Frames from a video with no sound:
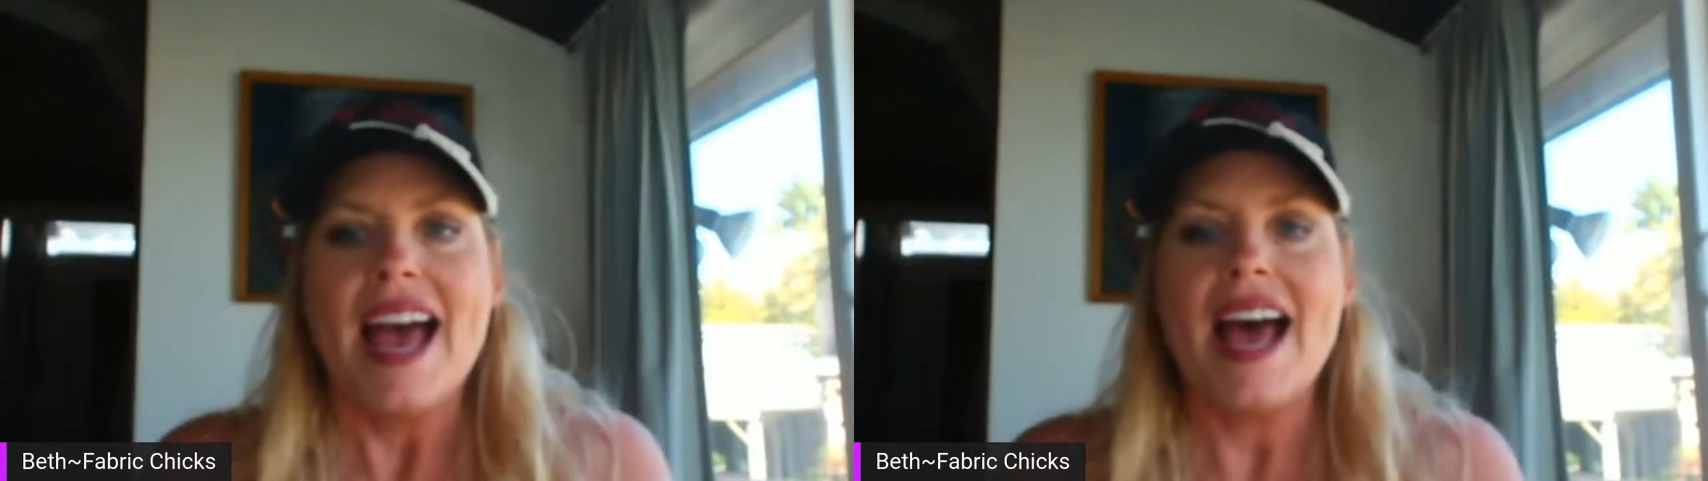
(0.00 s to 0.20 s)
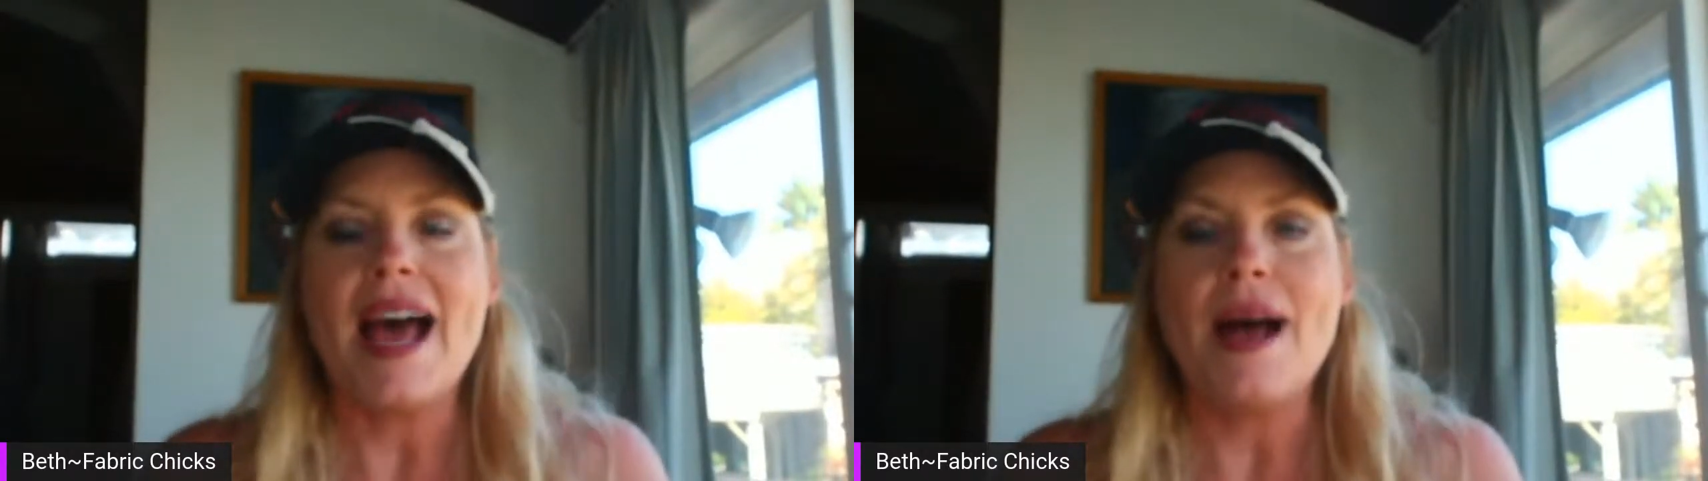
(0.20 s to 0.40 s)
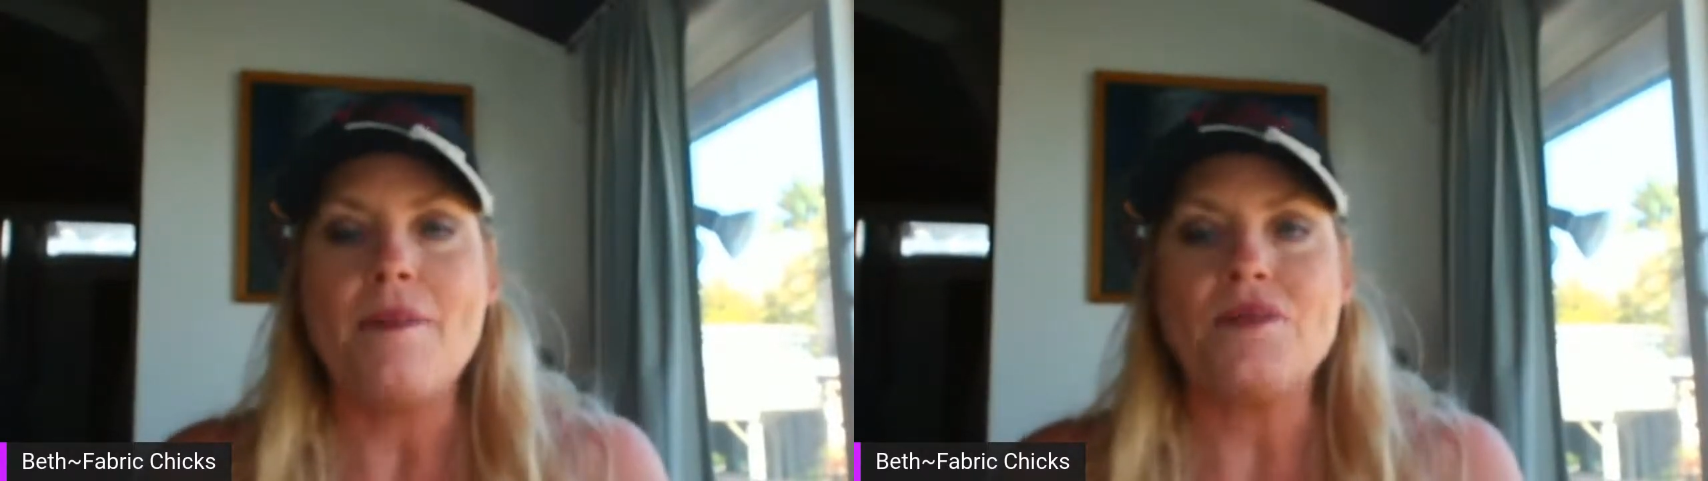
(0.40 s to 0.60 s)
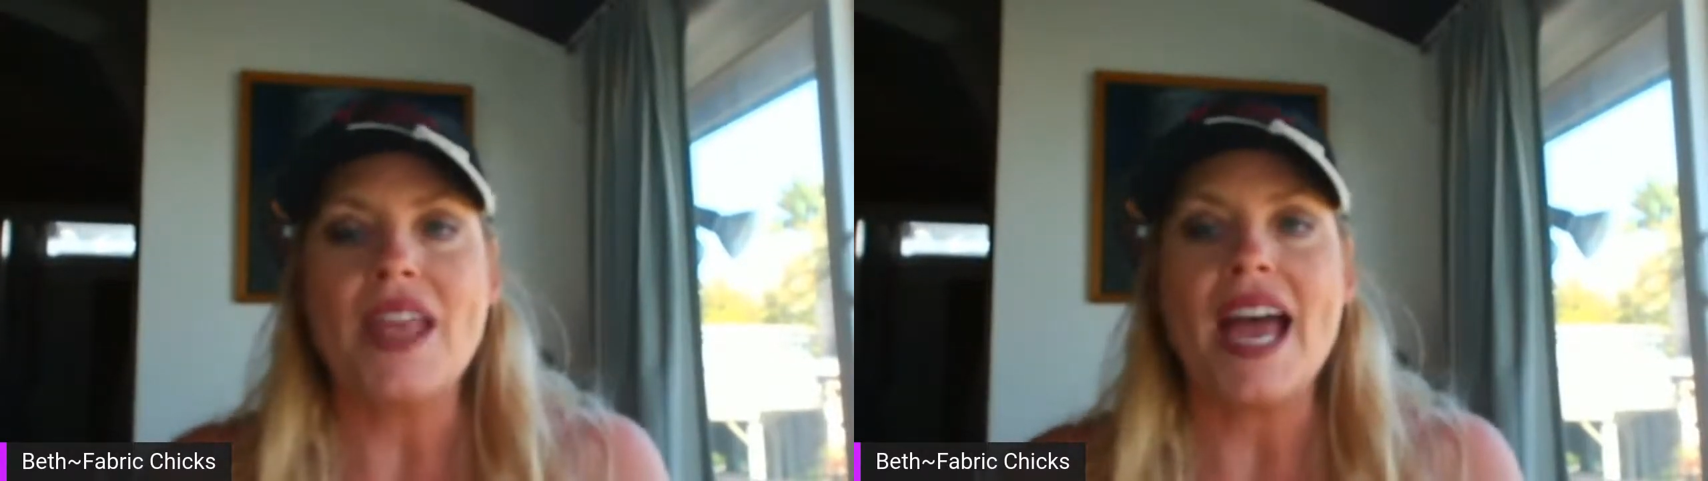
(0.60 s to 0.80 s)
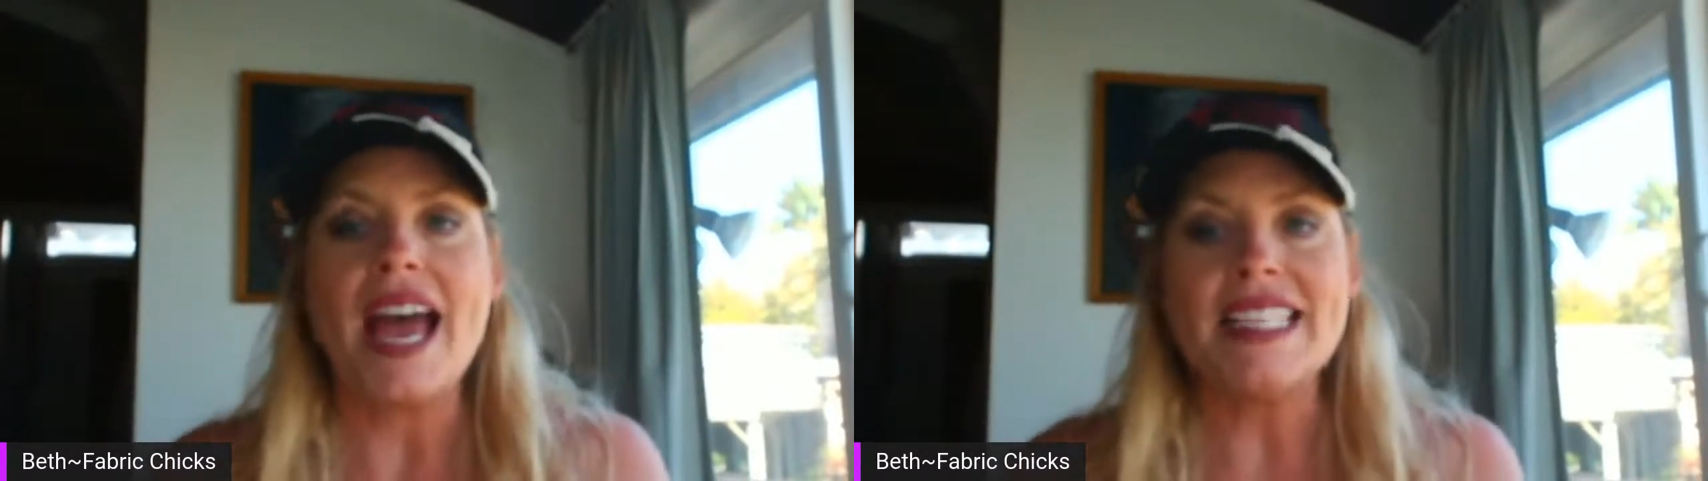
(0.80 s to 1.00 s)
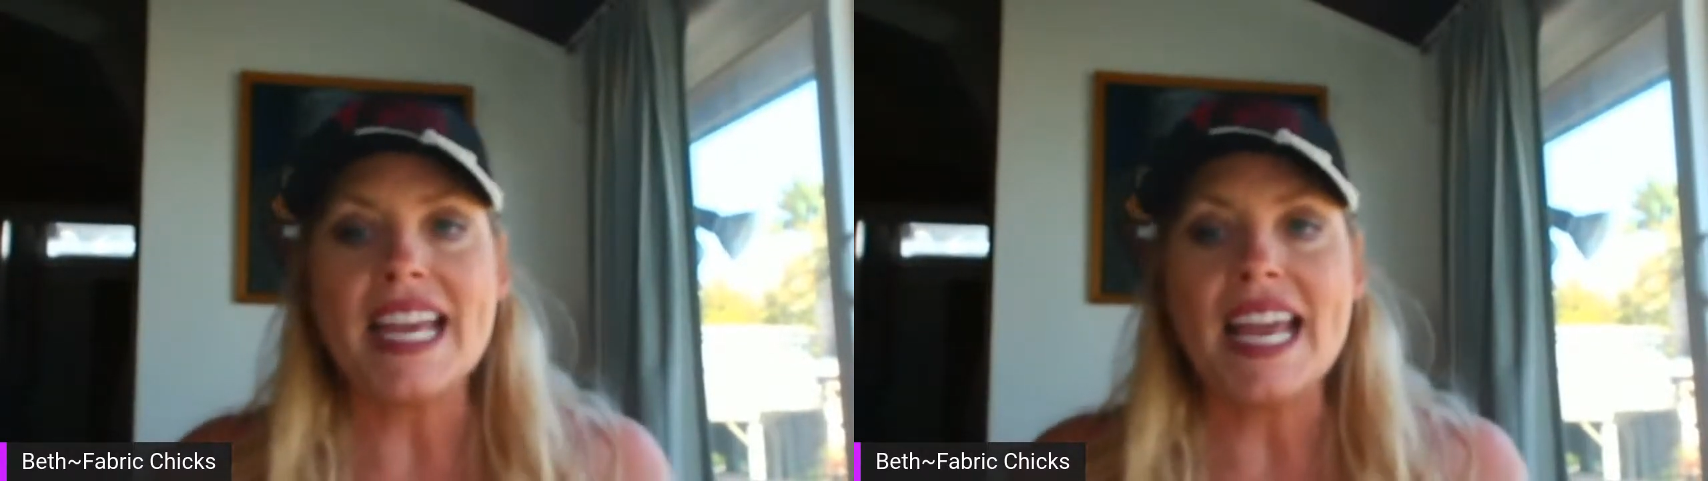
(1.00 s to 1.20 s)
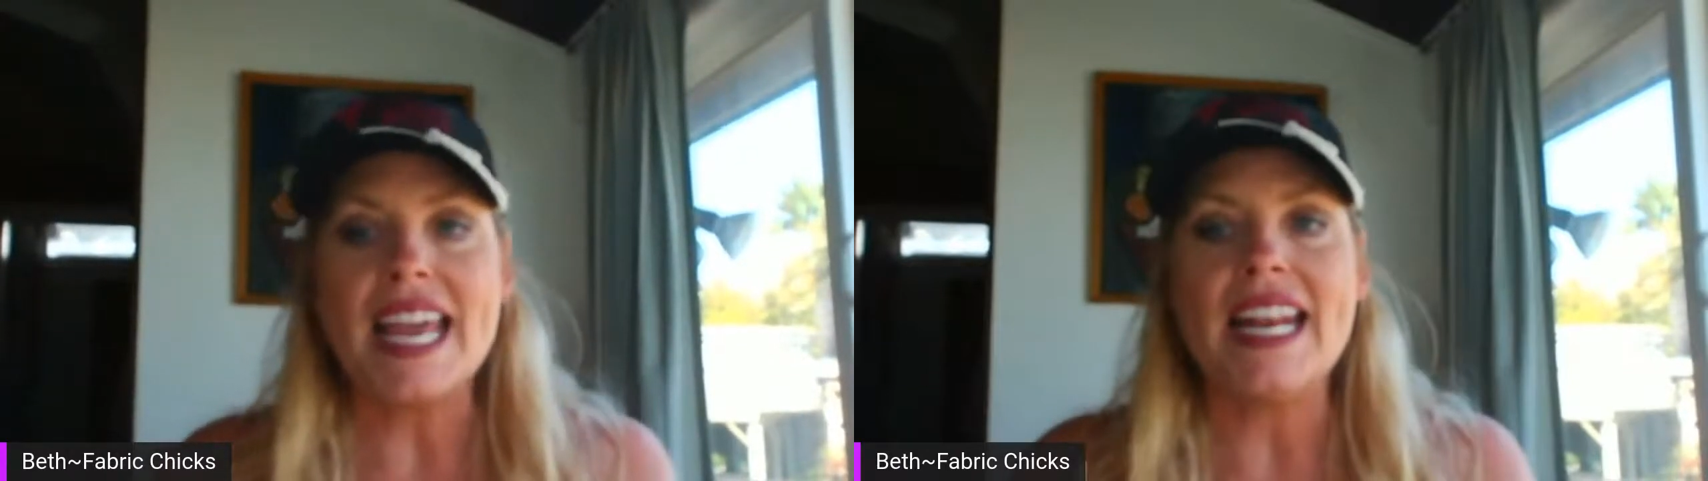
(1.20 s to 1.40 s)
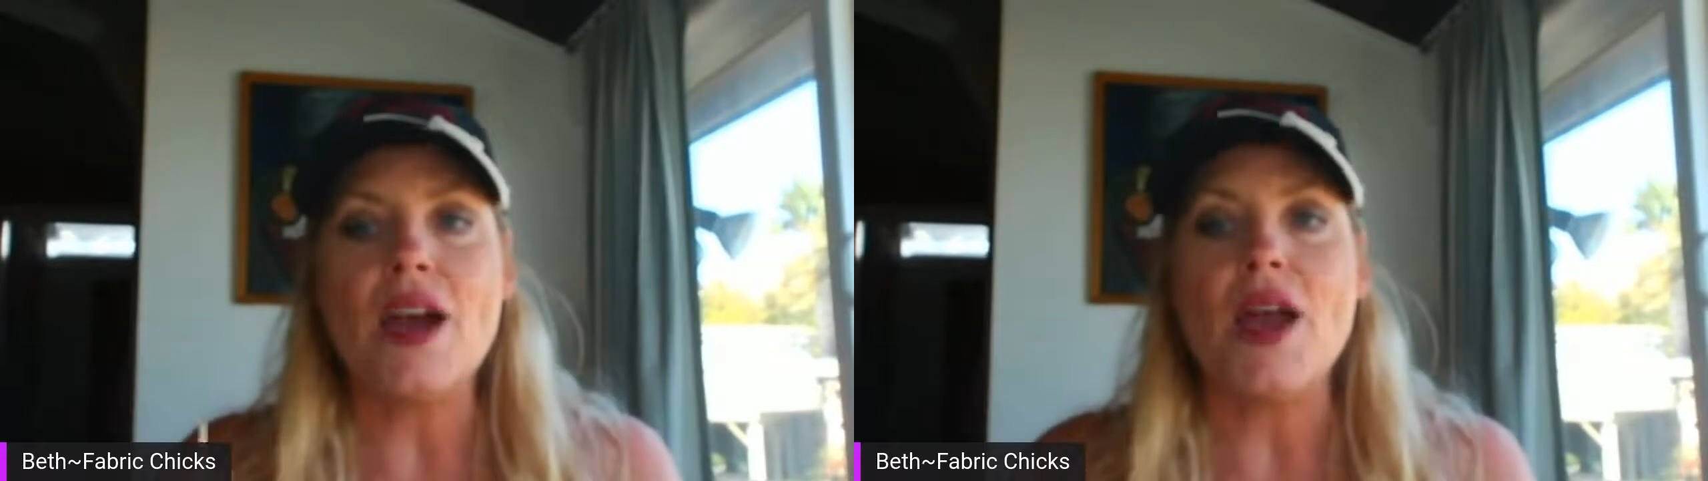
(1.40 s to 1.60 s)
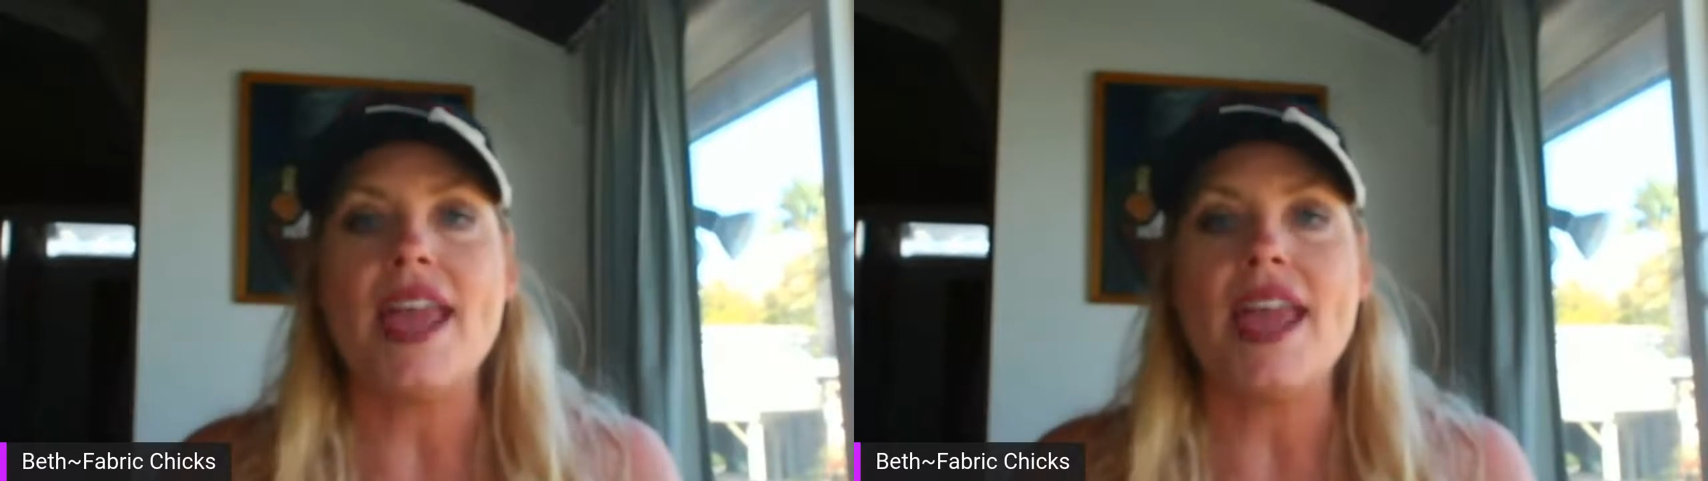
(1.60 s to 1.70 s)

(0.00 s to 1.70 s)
Hi, Diana.